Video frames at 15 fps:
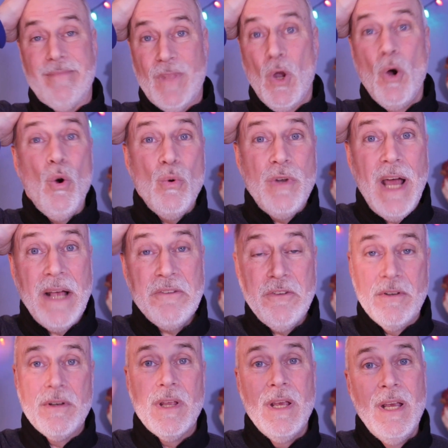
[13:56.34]
Who
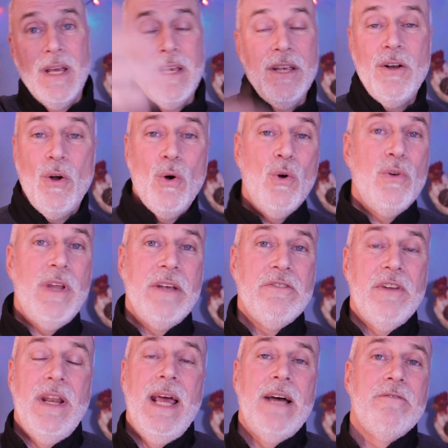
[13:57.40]
doesn't? You know, who
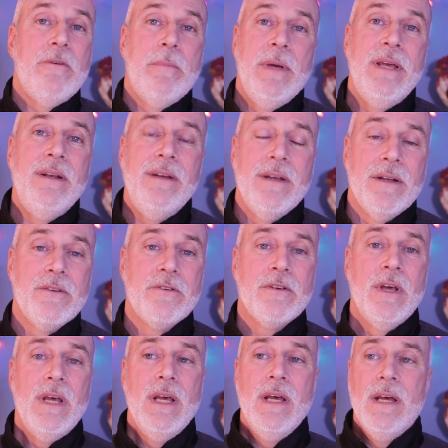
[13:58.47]
doesn't have opinions?
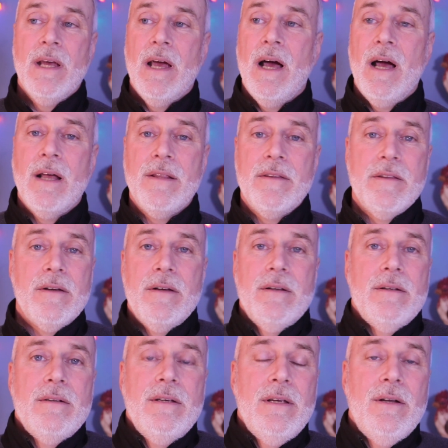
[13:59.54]

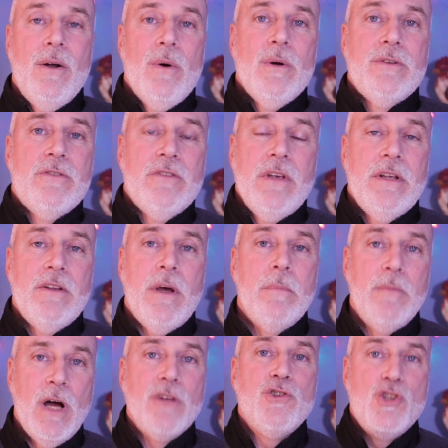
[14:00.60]

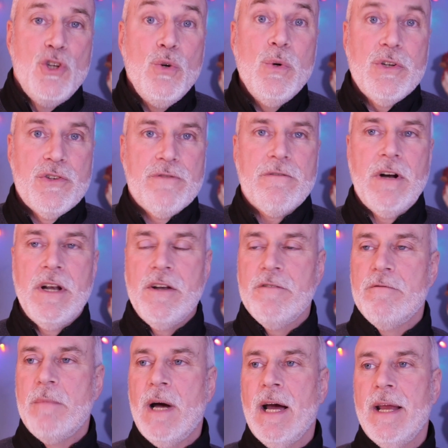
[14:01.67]
A Jewish friend
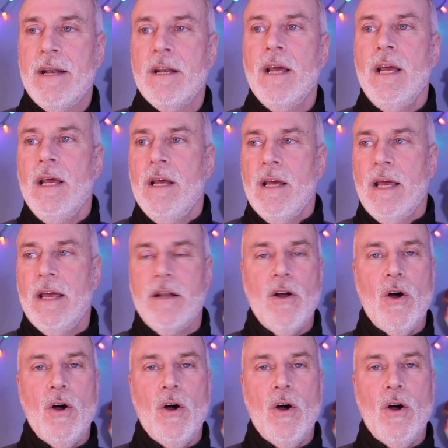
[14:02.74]
of mine had